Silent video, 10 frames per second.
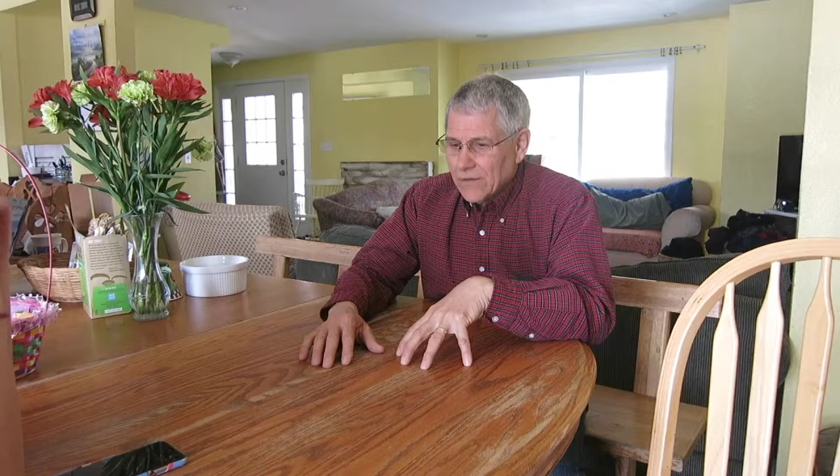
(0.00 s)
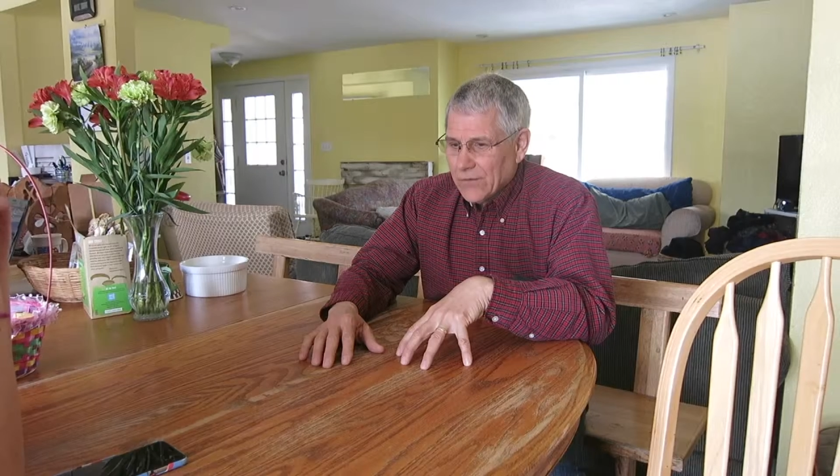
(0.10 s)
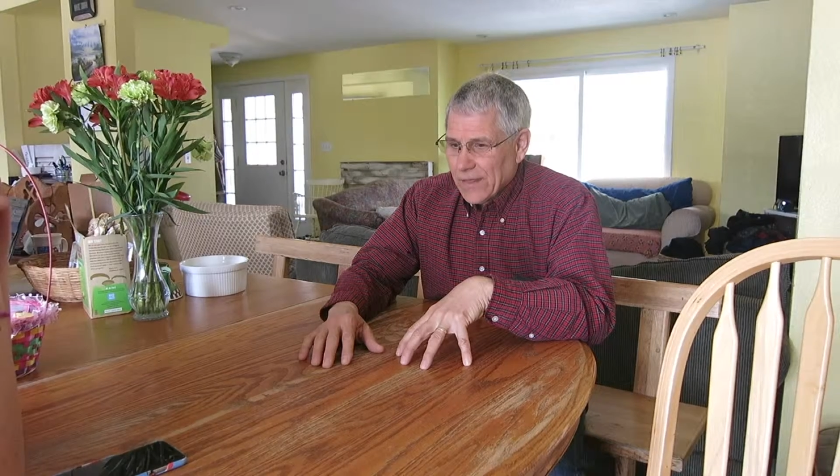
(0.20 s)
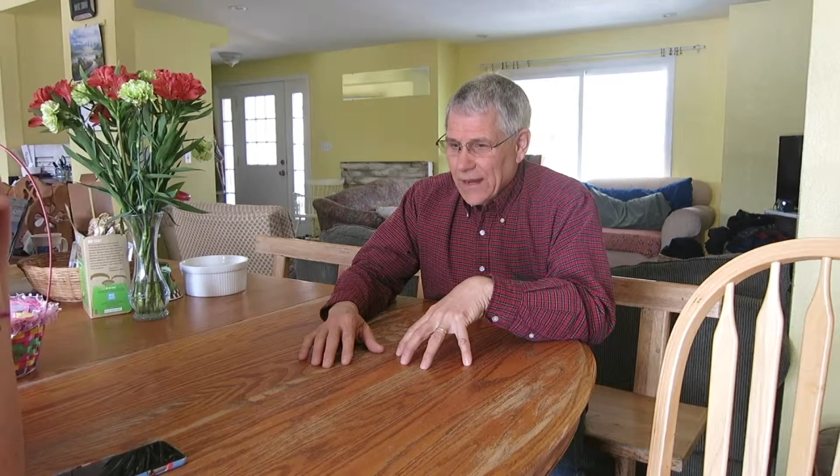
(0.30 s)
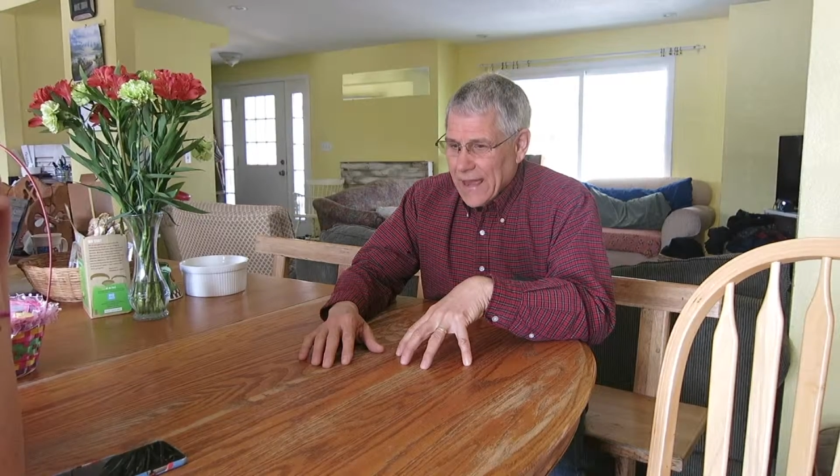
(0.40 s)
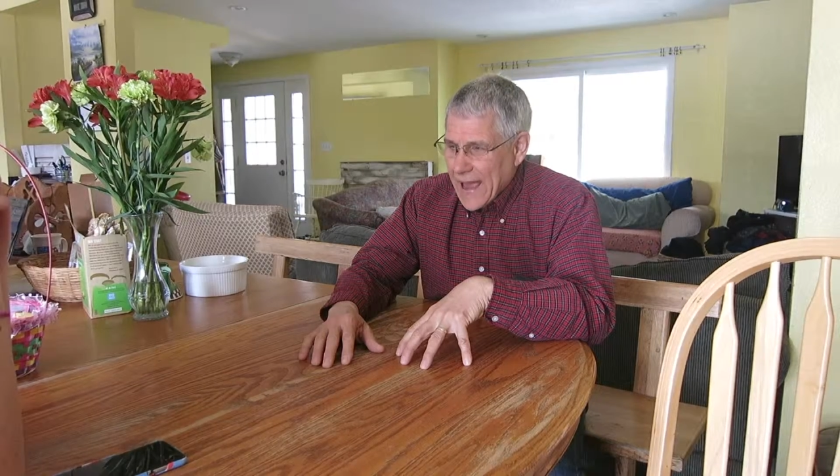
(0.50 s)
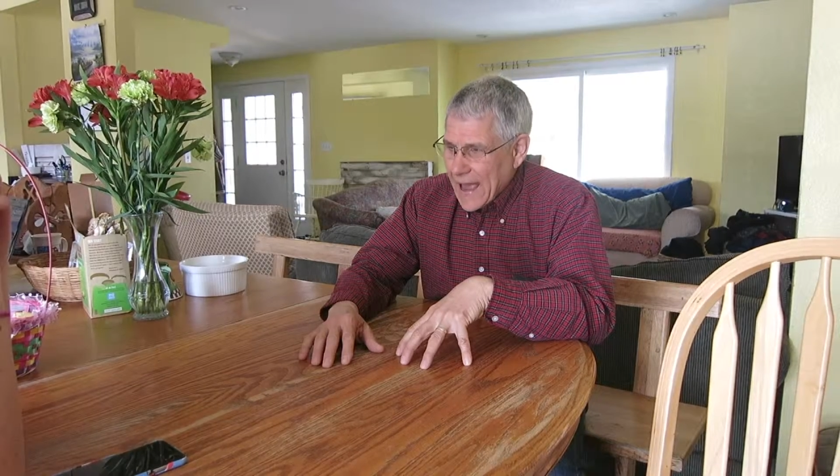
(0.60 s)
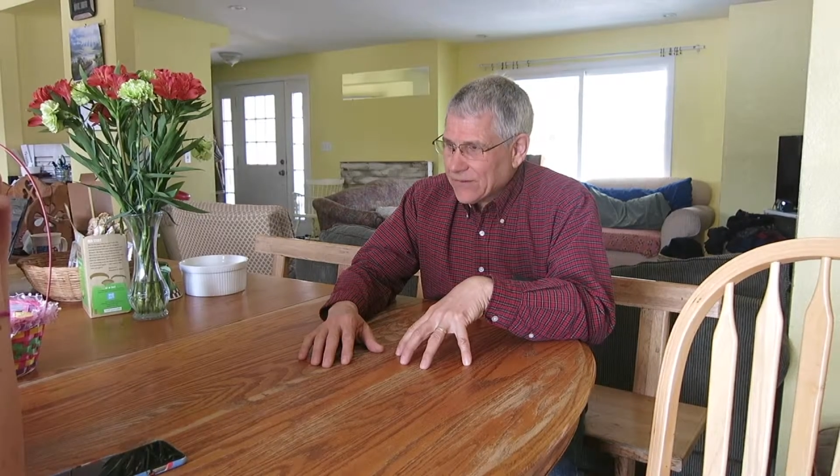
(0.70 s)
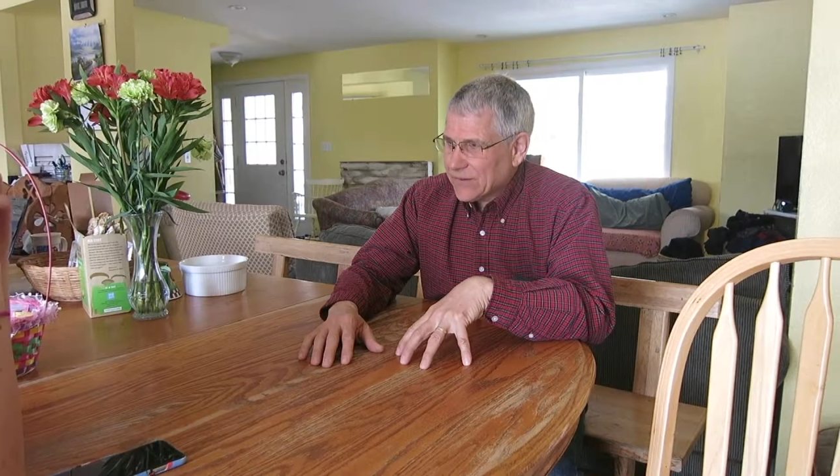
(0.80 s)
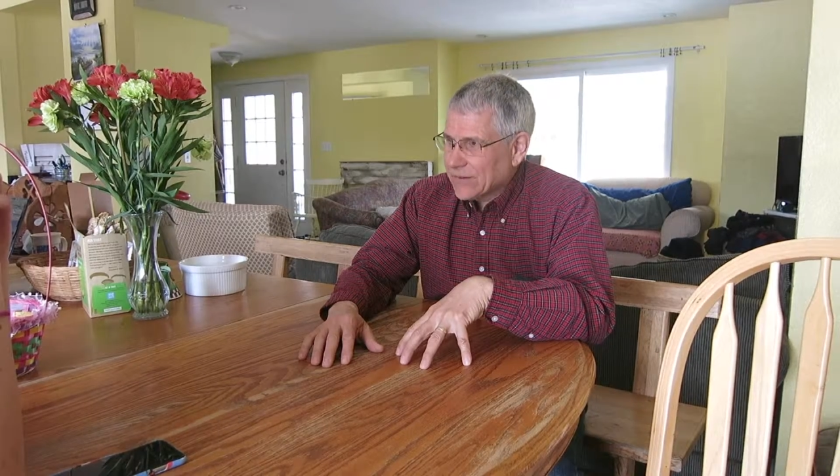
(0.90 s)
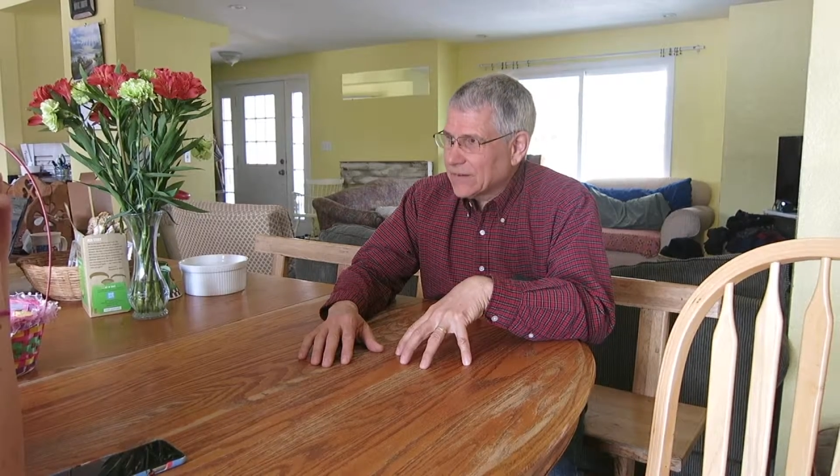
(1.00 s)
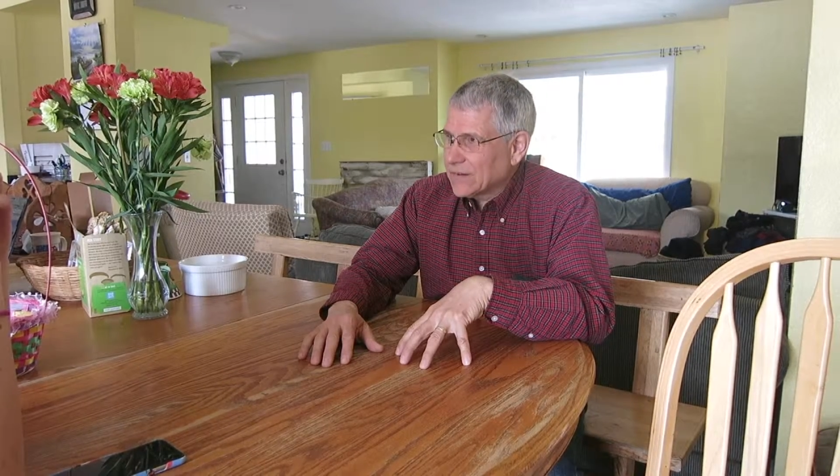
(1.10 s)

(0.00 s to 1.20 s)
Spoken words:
For the last